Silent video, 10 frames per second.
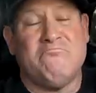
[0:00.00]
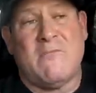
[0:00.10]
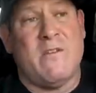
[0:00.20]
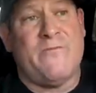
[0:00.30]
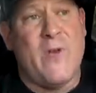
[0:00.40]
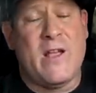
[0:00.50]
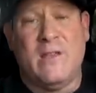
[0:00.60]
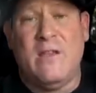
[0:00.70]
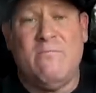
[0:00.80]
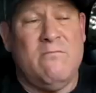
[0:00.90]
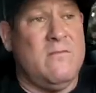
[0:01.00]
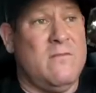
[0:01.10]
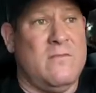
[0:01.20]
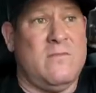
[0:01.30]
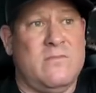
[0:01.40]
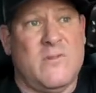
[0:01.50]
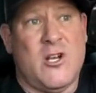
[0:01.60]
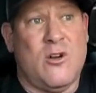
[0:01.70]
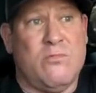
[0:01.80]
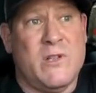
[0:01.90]
And frankly,
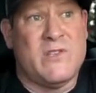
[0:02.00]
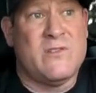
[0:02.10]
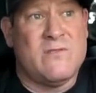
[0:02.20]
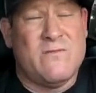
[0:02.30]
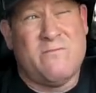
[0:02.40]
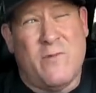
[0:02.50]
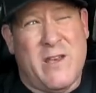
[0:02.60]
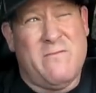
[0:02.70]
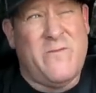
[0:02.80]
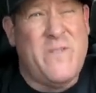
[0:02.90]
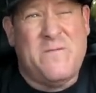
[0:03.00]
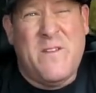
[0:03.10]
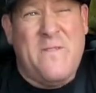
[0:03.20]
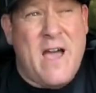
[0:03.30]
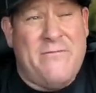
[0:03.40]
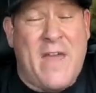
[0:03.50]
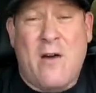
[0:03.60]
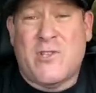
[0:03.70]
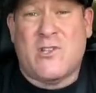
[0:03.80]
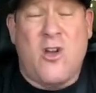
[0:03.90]
you know, it's what,
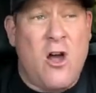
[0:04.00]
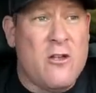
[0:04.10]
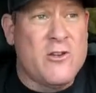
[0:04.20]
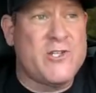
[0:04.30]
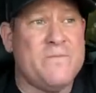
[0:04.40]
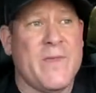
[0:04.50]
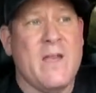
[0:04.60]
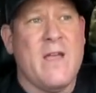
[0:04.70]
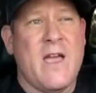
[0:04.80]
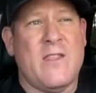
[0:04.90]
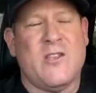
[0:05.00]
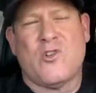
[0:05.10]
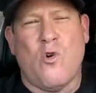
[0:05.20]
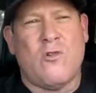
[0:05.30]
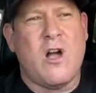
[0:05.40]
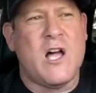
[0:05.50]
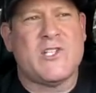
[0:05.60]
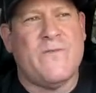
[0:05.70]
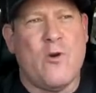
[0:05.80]
$55,000? And the total cost of